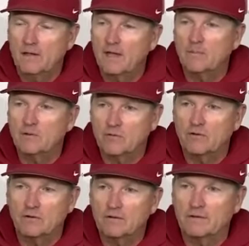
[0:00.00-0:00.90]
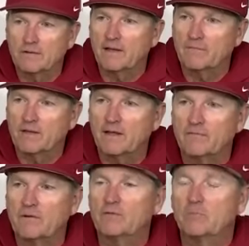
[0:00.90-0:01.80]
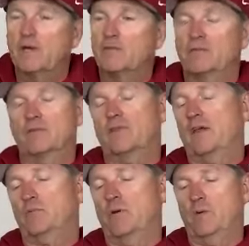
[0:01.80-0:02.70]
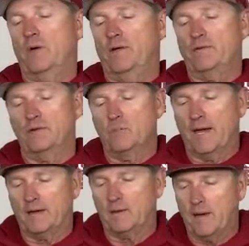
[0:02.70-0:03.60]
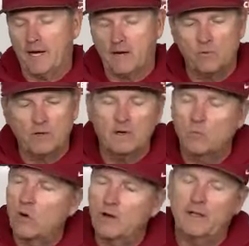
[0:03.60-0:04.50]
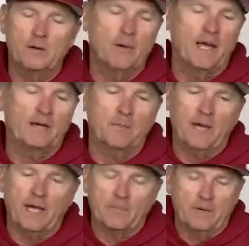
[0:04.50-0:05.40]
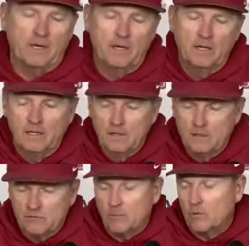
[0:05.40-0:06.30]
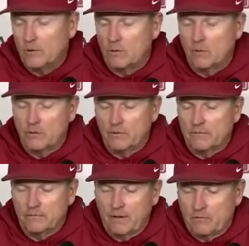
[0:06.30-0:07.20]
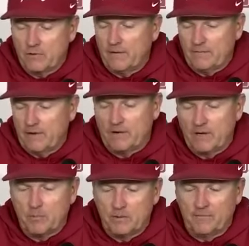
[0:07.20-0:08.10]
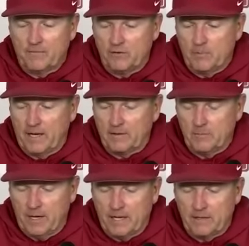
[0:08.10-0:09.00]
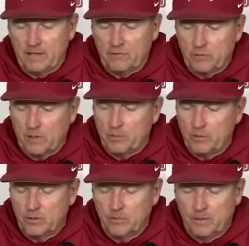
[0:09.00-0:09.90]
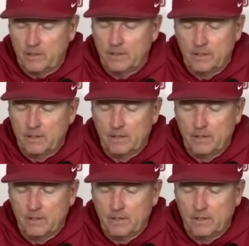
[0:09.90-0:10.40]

game is a left lefty specialist. That's why we had two back to back. I really didn't want to hit him back to back, but somewhere in the order, I was going to have to have a couple lefties back to back, and that's where I put them. And